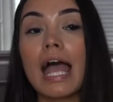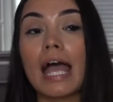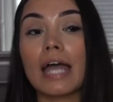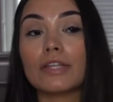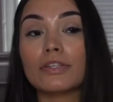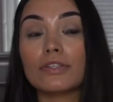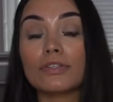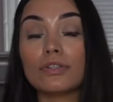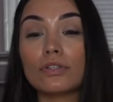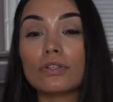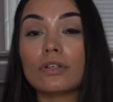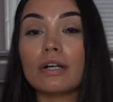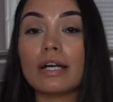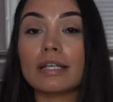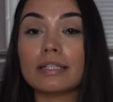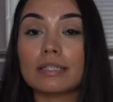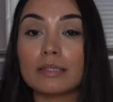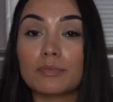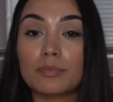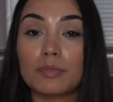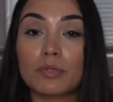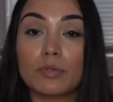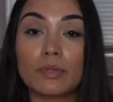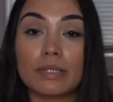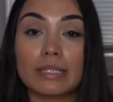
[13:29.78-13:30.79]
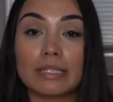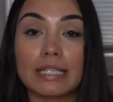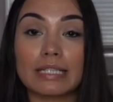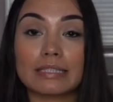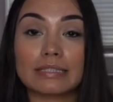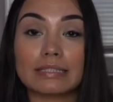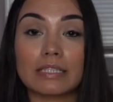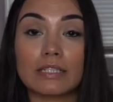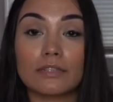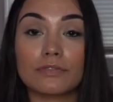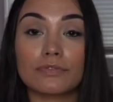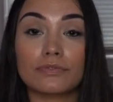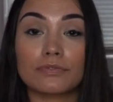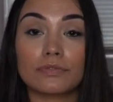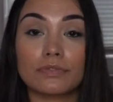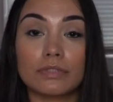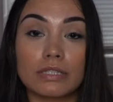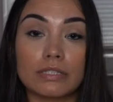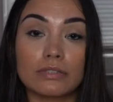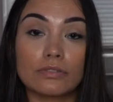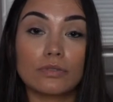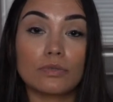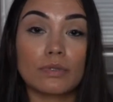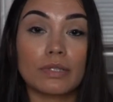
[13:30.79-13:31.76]
and you'll end up doing
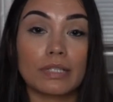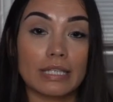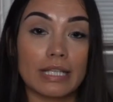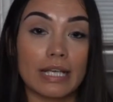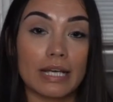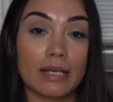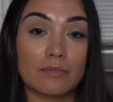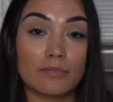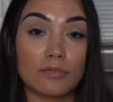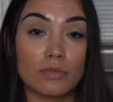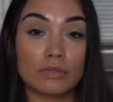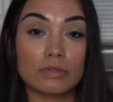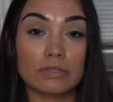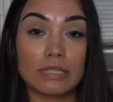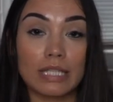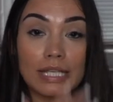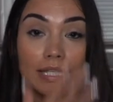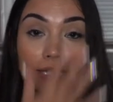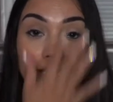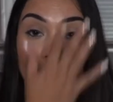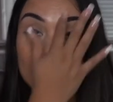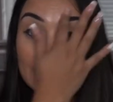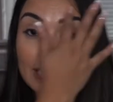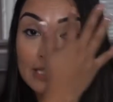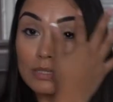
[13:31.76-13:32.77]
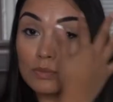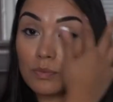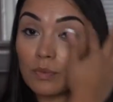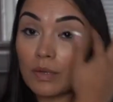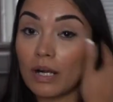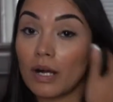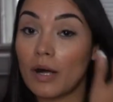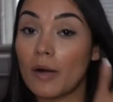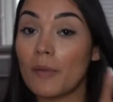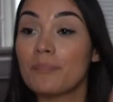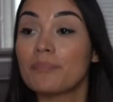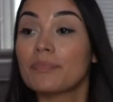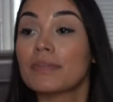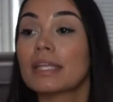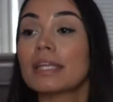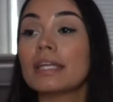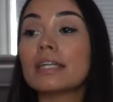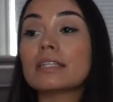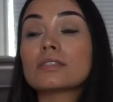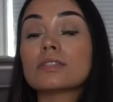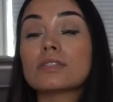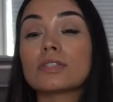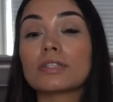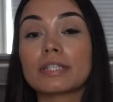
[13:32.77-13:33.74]
that most likely as well,
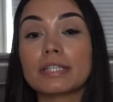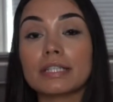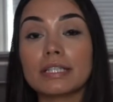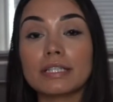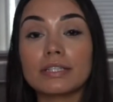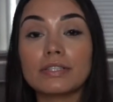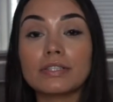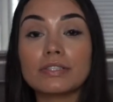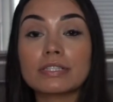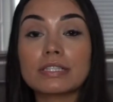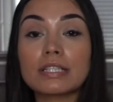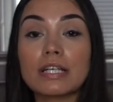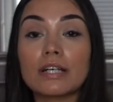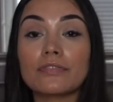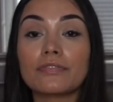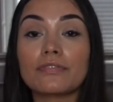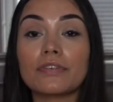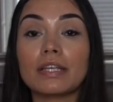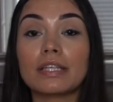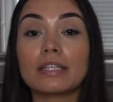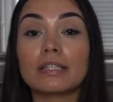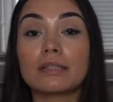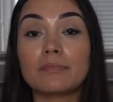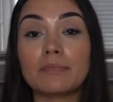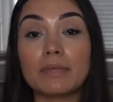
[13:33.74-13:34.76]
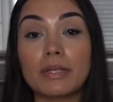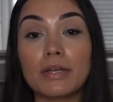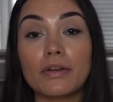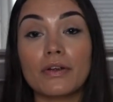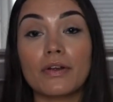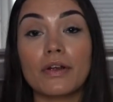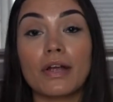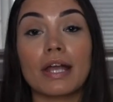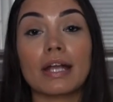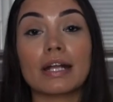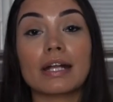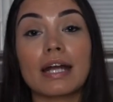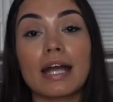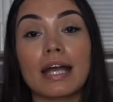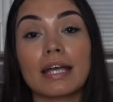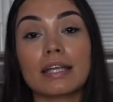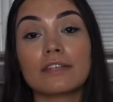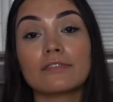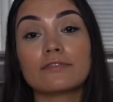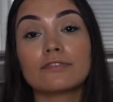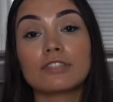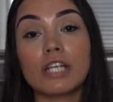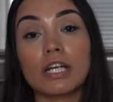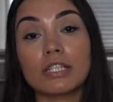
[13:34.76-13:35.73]
is looking in yourself in the mirror and
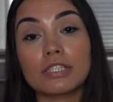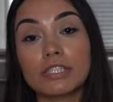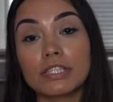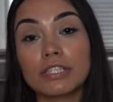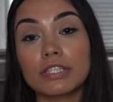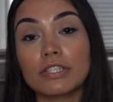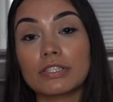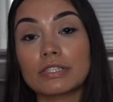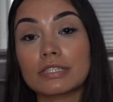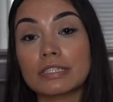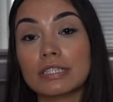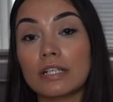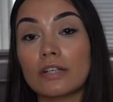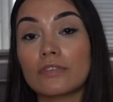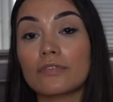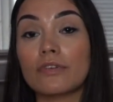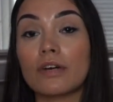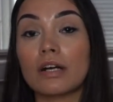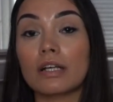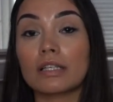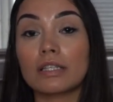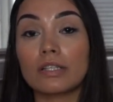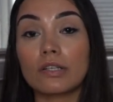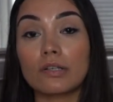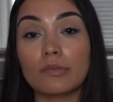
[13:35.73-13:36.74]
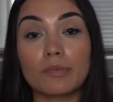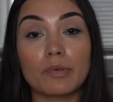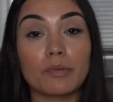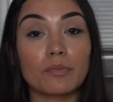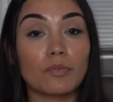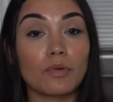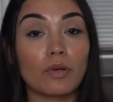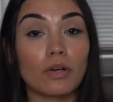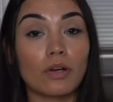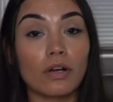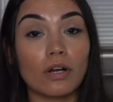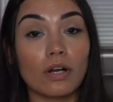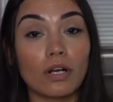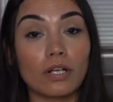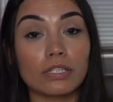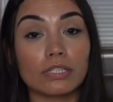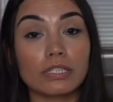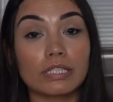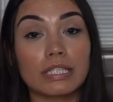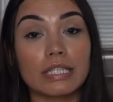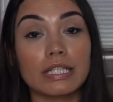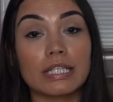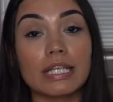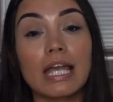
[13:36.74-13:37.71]
kind of judging yourself a little bit more
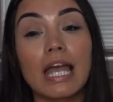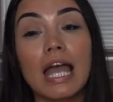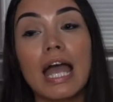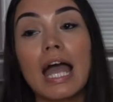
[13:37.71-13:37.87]
harshly